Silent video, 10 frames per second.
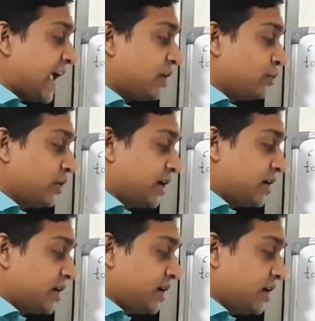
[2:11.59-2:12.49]

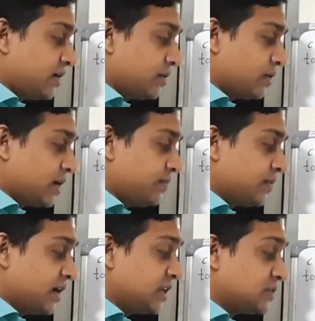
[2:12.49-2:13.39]
accurate reading. Okay,
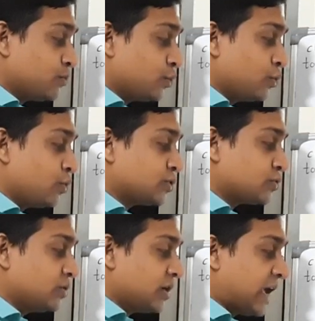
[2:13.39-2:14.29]
it is close
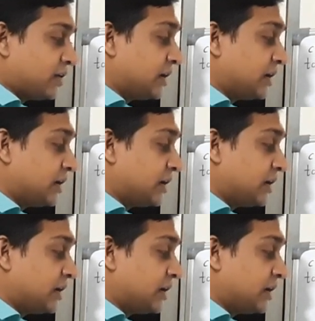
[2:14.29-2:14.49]
to the